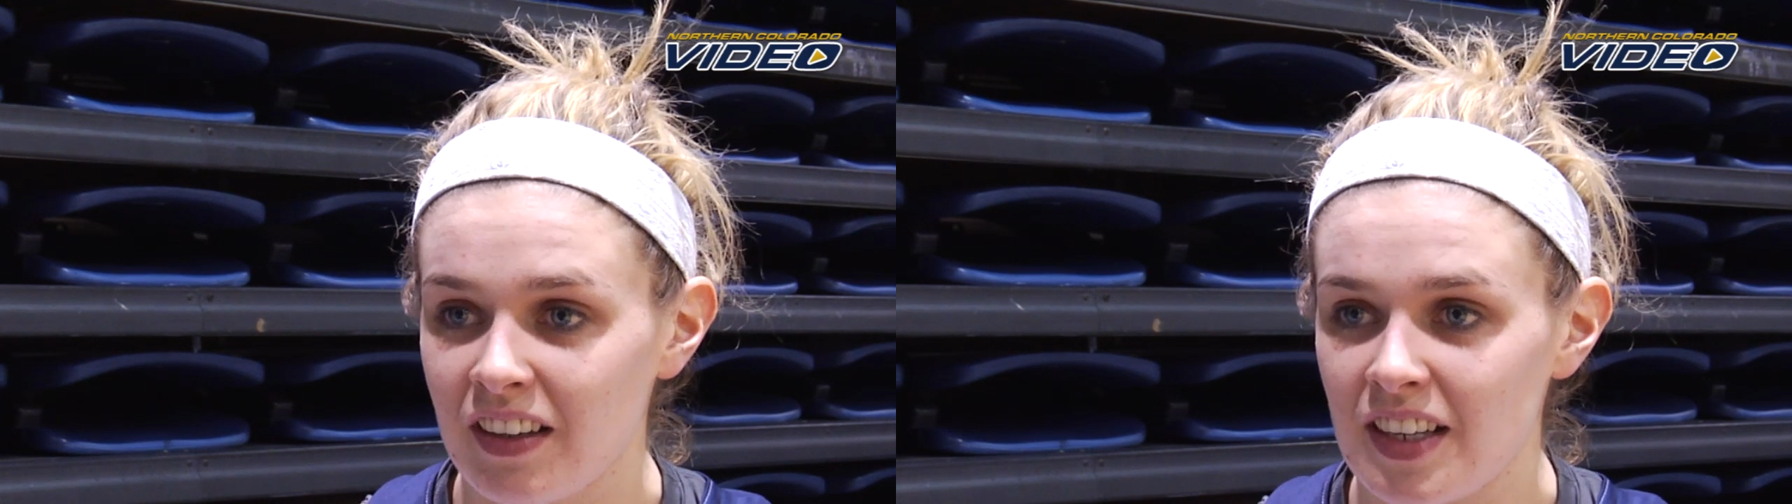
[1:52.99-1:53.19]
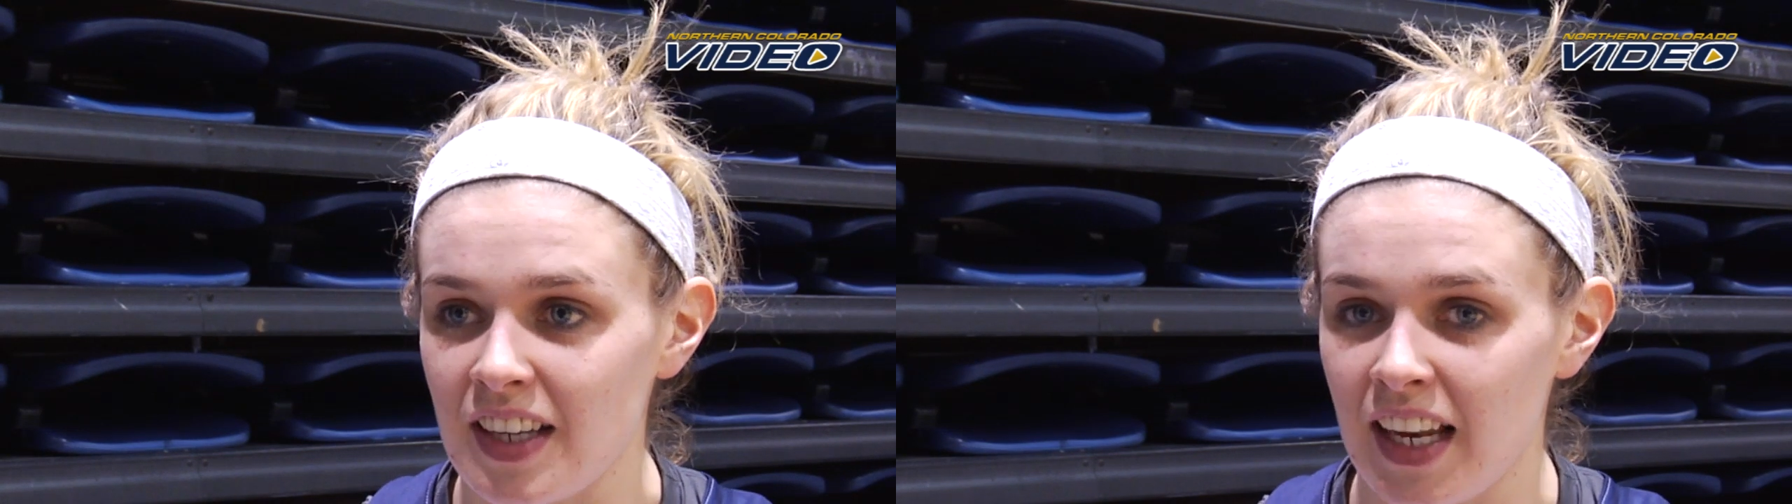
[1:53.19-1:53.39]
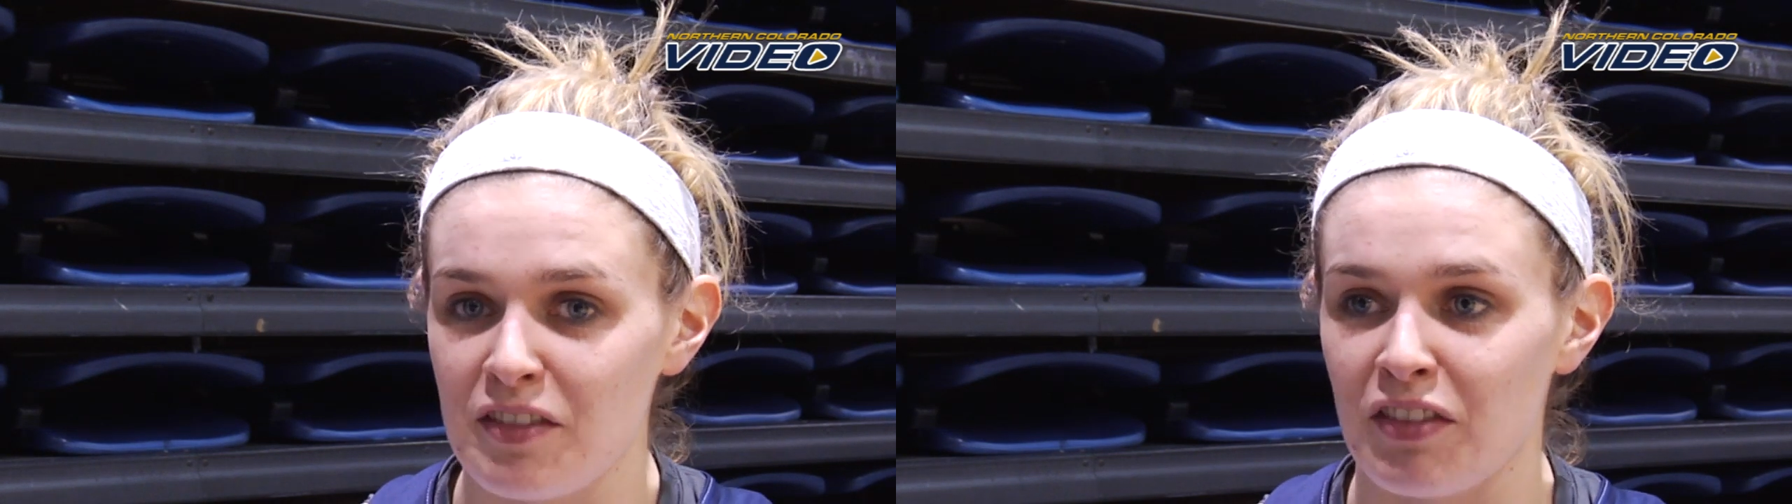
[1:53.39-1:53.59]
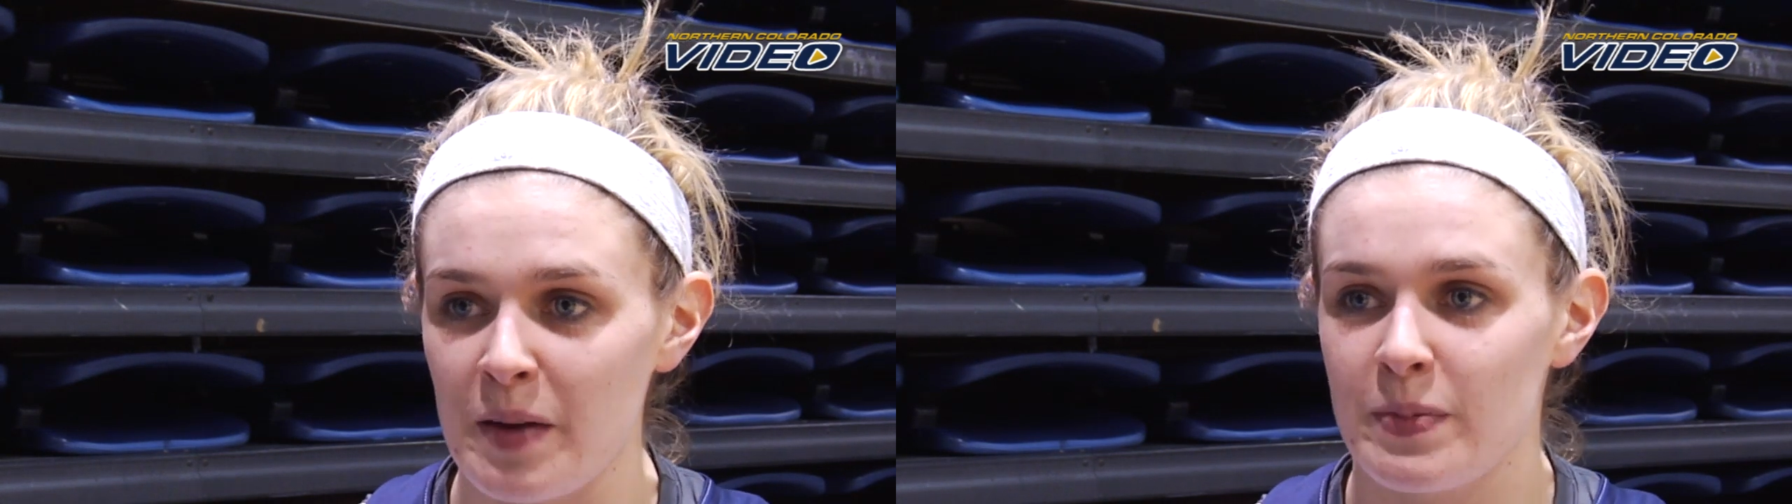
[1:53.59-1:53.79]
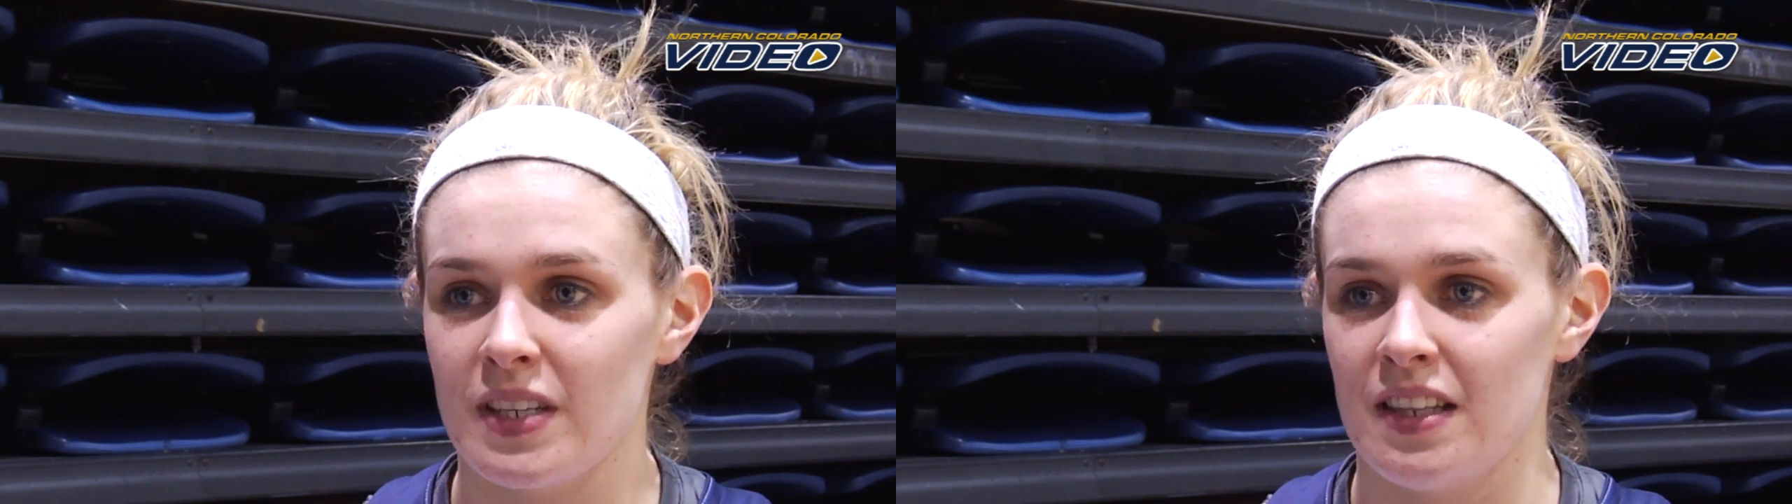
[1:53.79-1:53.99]
because I live right
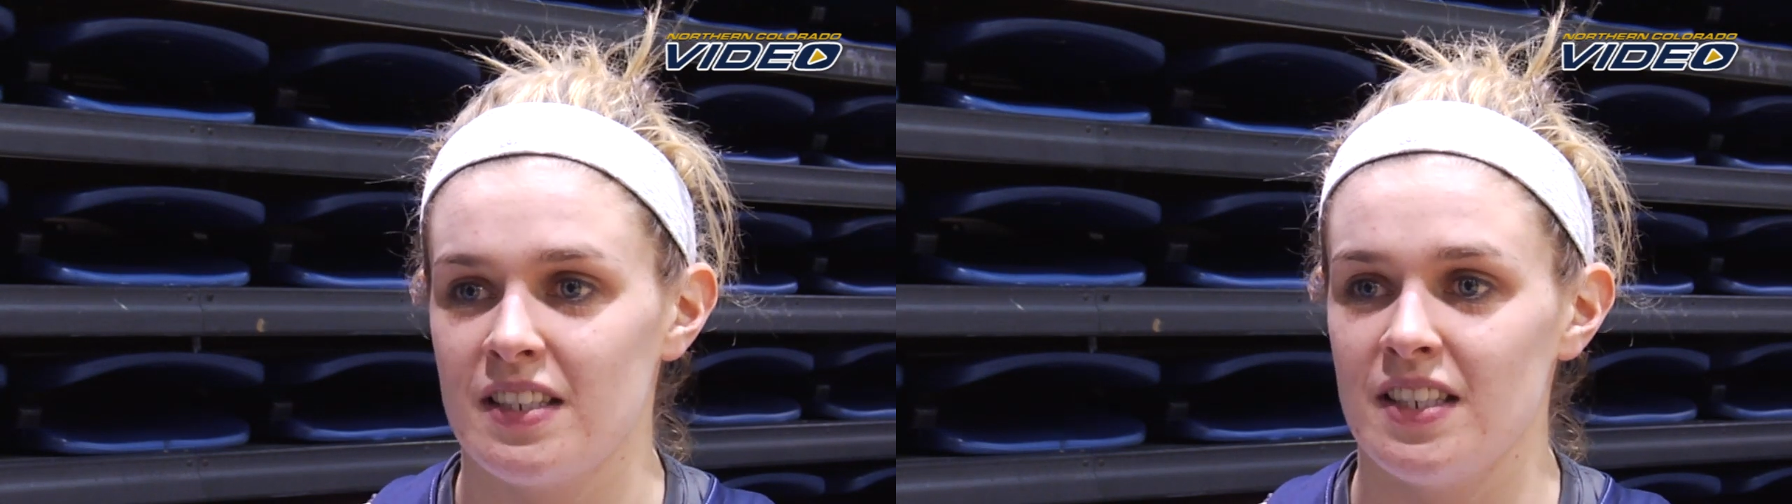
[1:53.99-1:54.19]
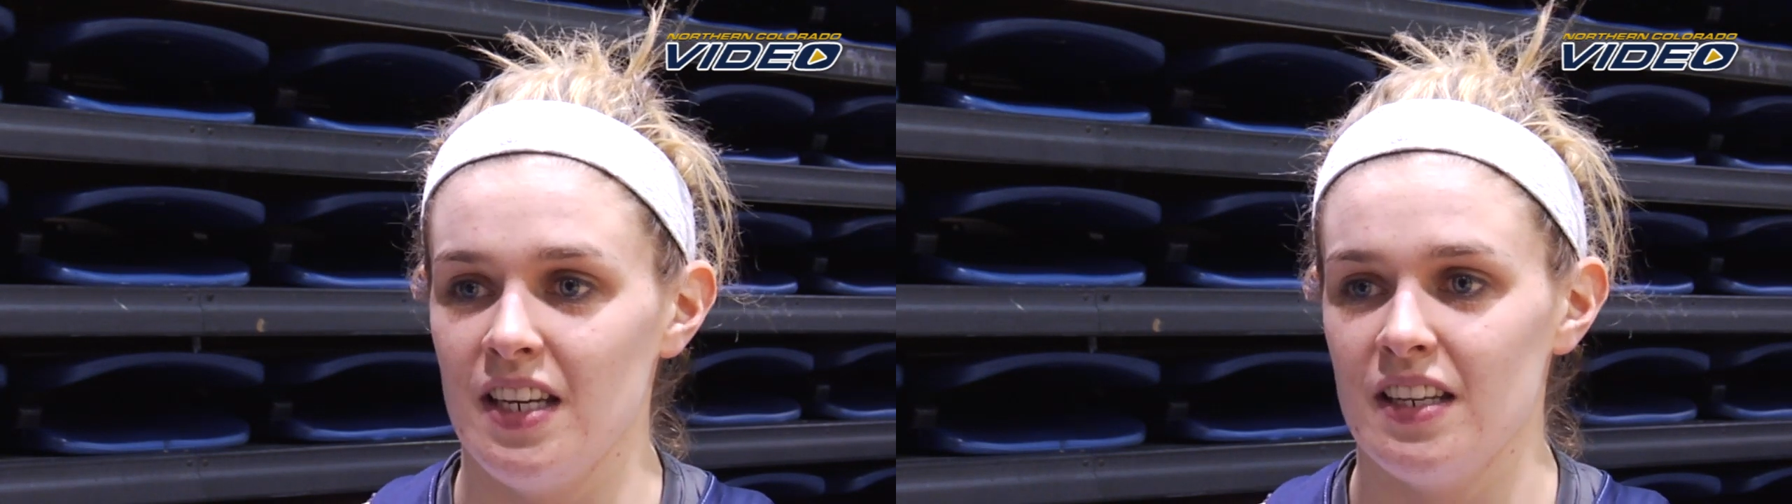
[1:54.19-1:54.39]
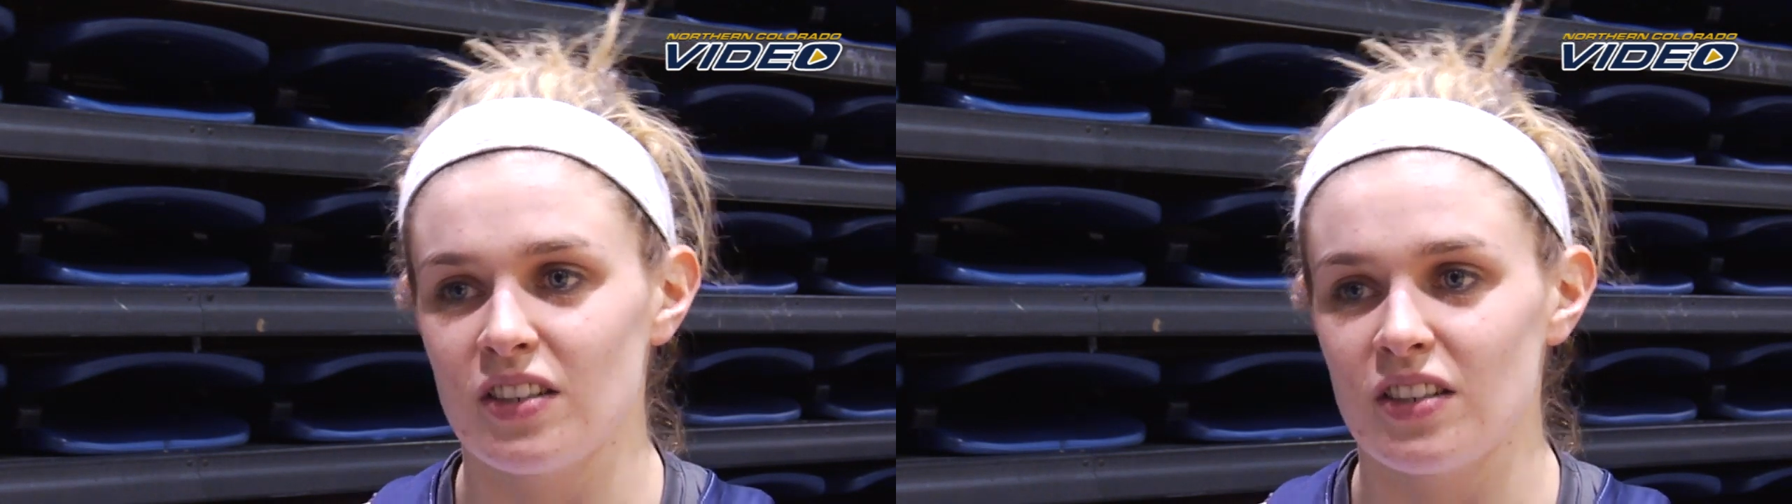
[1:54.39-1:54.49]
beside the sea,